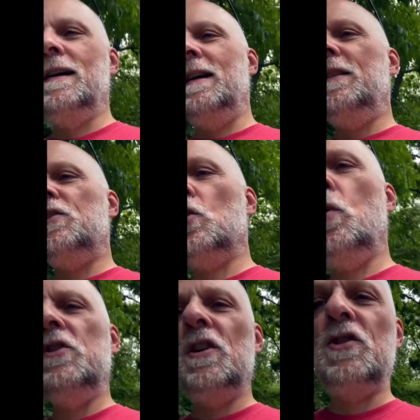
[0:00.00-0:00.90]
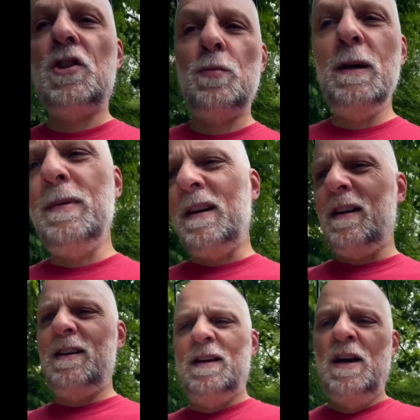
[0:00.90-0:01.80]
In this equation, it's 3, but
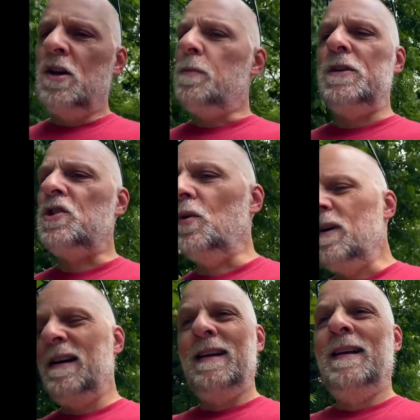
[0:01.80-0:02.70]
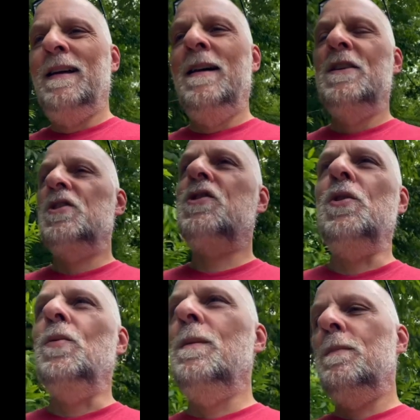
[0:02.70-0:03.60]
it could be 2, just
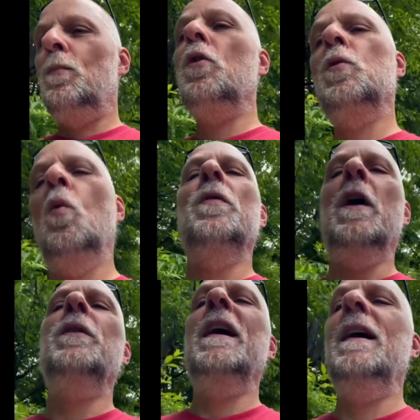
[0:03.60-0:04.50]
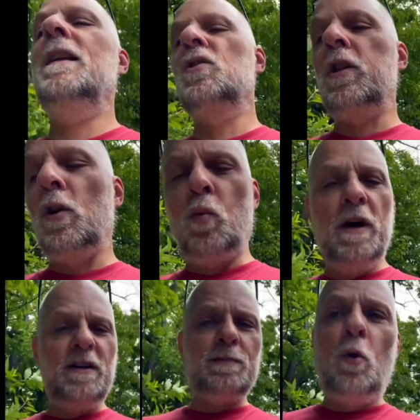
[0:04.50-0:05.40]
2. More than 1, though. Yeah, it is a little
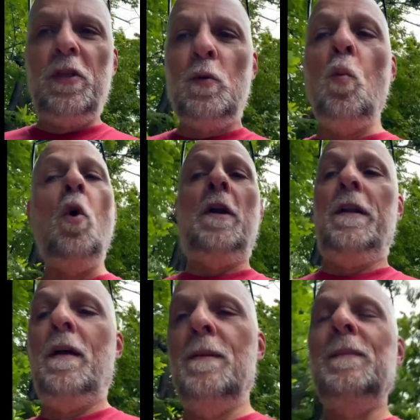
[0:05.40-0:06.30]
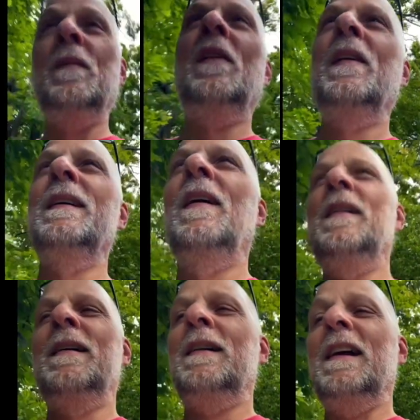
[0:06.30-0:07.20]
weird. It's more than 1.
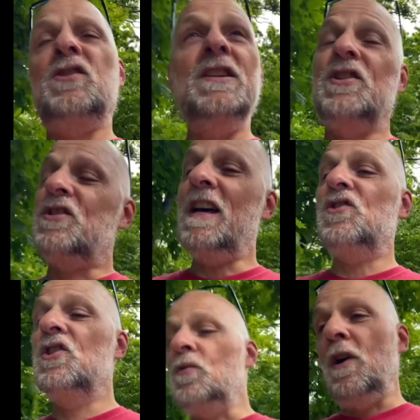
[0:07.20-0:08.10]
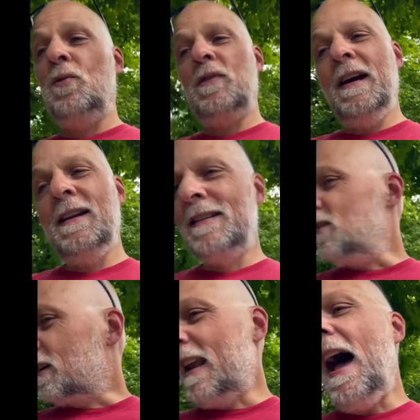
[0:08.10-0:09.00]
At least it's not 0, right?
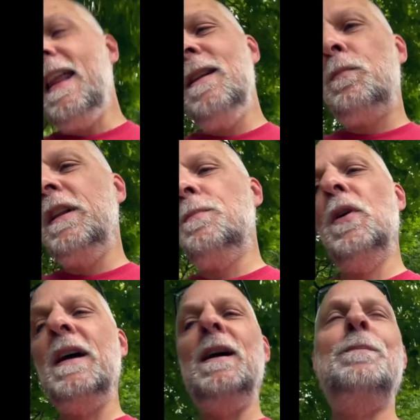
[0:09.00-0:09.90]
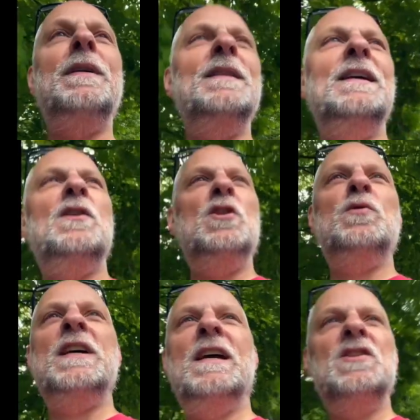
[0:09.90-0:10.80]
Look, I didn't mean to bring it up, but you were
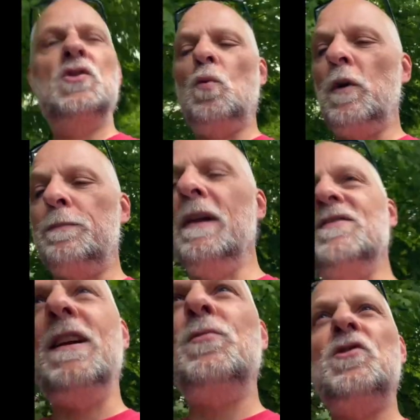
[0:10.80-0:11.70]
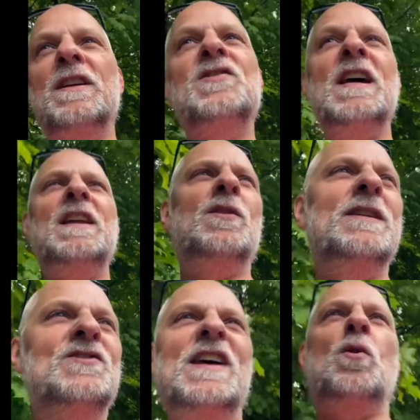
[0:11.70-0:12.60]
taking this to a weird place, and I'm trying to say to you,
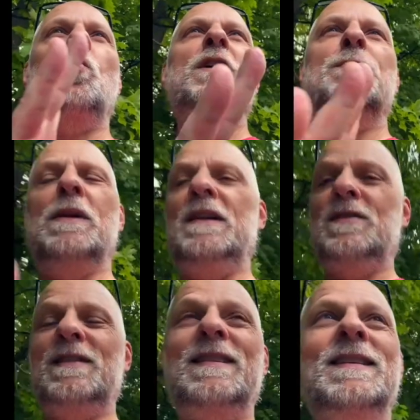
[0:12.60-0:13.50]
it's not a weird place.